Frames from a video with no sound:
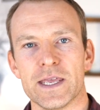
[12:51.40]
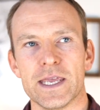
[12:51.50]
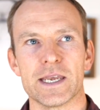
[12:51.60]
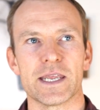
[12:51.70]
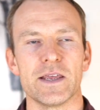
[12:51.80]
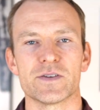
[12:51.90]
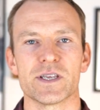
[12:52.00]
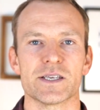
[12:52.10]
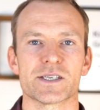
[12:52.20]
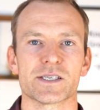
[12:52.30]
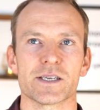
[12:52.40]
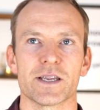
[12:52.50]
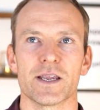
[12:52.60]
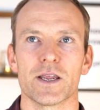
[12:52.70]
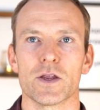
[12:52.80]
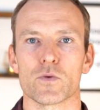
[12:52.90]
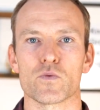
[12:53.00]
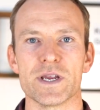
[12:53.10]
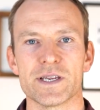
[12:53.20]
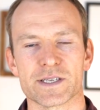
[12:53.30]
it gives us
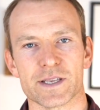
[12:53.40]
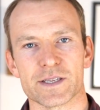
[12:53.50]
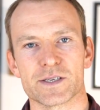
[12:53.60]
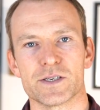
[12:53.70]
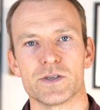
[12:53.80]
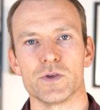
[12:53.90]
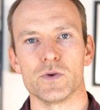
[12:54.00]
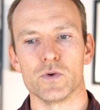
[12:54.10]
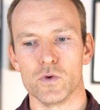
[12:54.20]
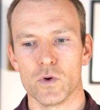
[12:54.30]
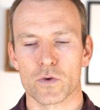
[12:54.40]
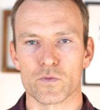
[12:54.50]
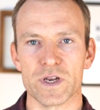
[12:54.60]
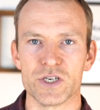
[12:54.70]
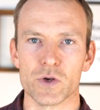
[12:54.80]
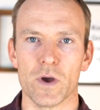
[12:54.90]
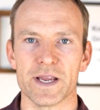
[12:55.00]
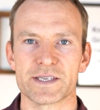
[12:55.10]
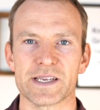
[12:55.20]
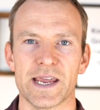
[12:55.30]
reasons to rejoice,